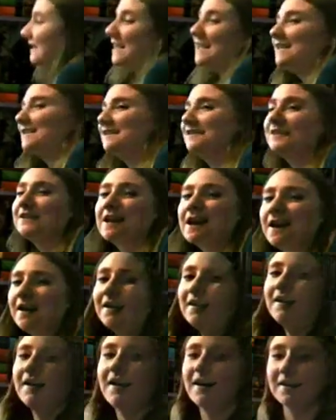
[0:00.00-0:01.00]
these
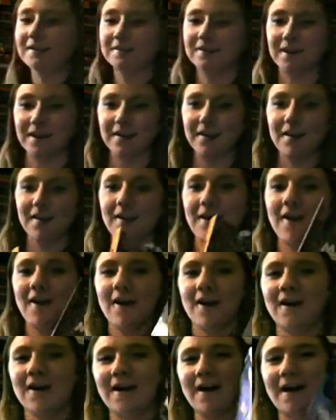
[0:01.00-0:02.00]
today, actually.
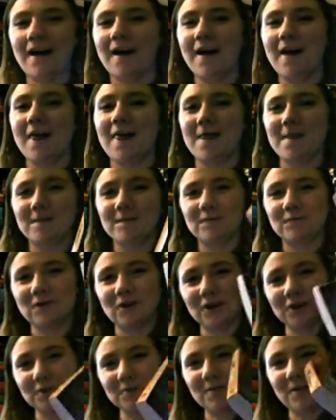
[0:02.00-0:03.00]

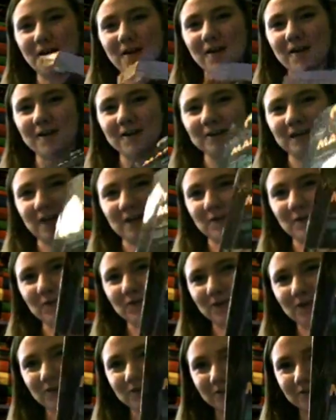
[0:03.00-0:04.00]
Veronica Mars and
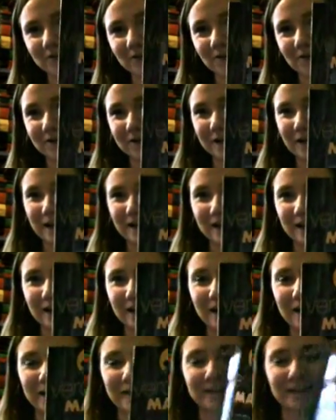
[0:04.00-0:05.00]
the $1,000
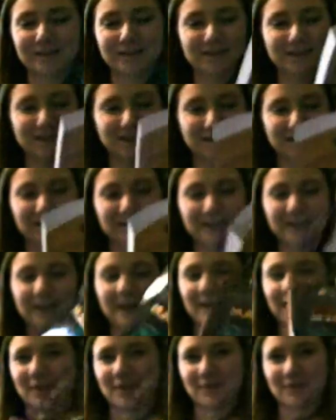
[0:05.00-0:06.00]
Timeline.
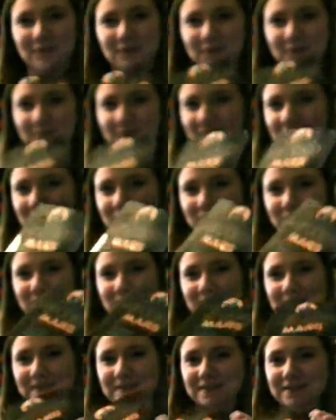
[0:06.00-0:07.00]
I love Veronica Mars so
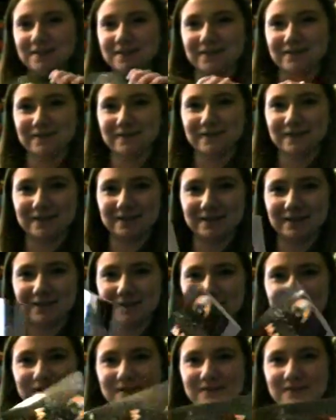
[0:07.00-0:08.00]
much. I just
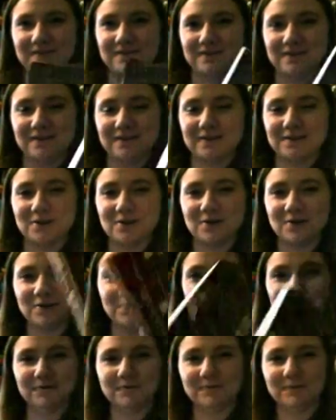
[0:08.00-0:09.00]
love it.
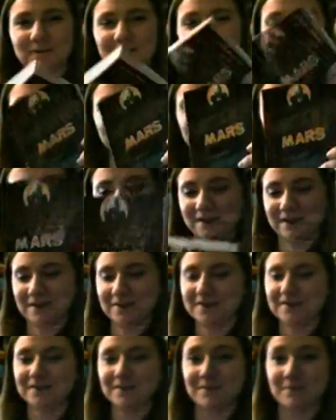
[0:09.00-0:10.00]
so much. And yeah,
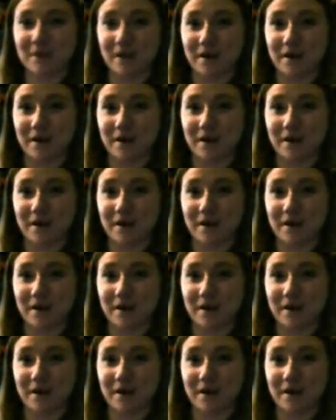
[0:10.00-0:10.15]
this